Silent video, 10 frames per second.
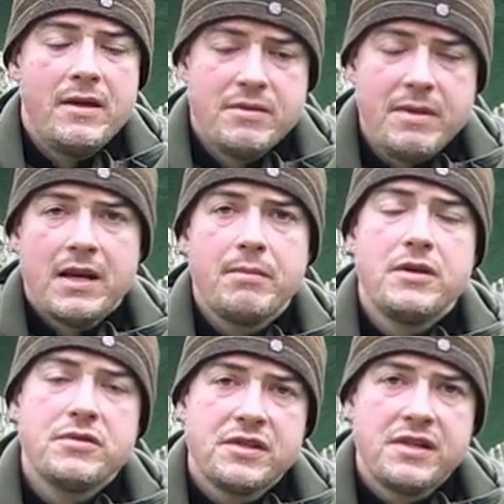to make a
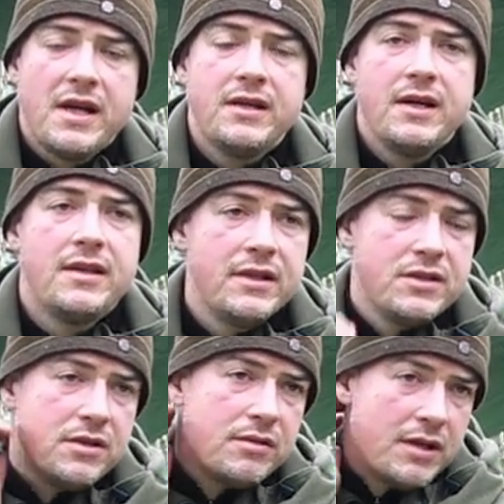bow drill set and then
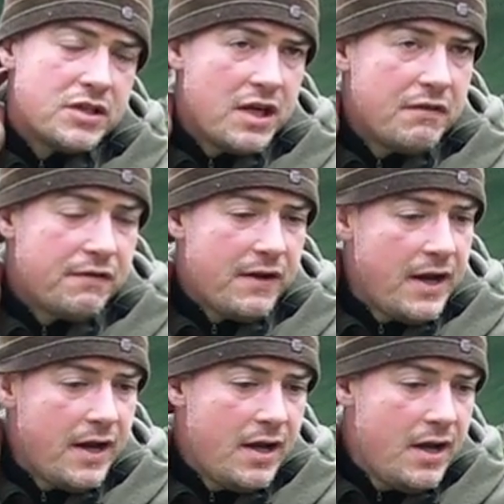to achieve
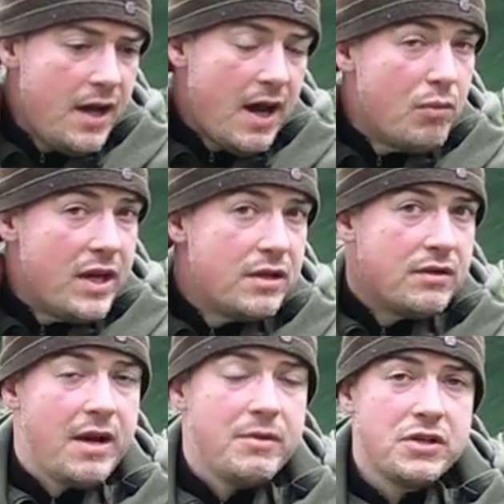fire. And we do
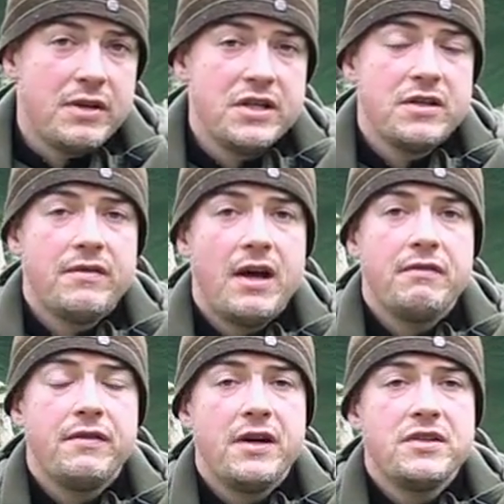a demonstration of
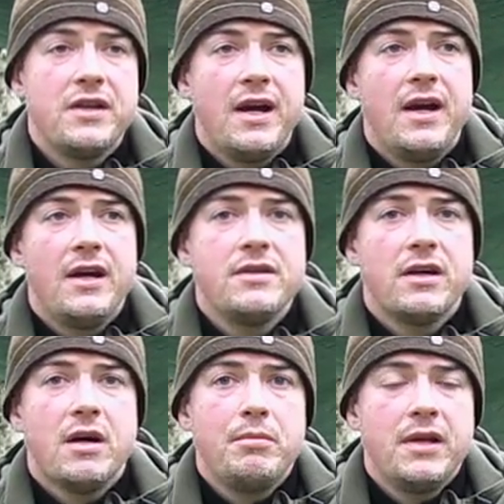that first. And
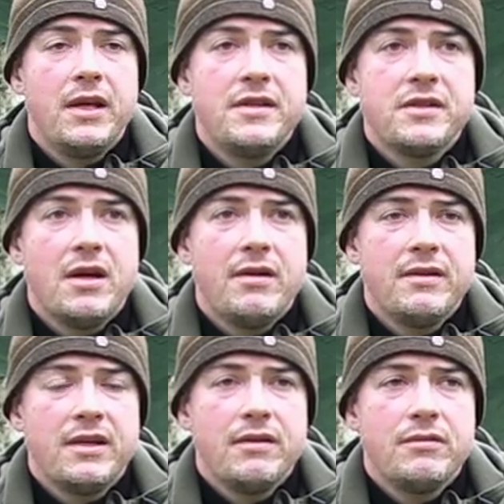a couple of years ago, I
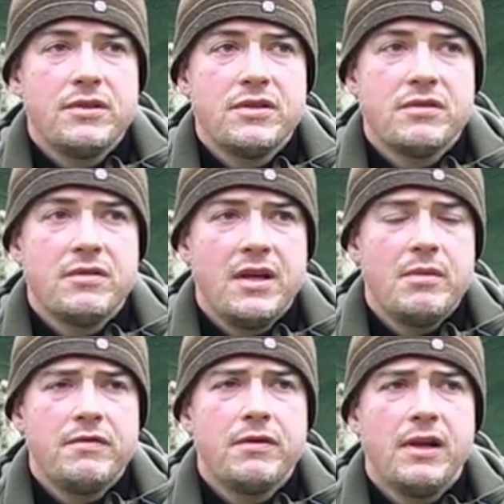think it was the
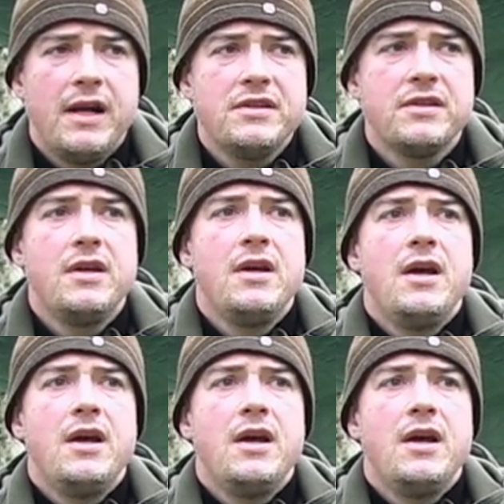year before last,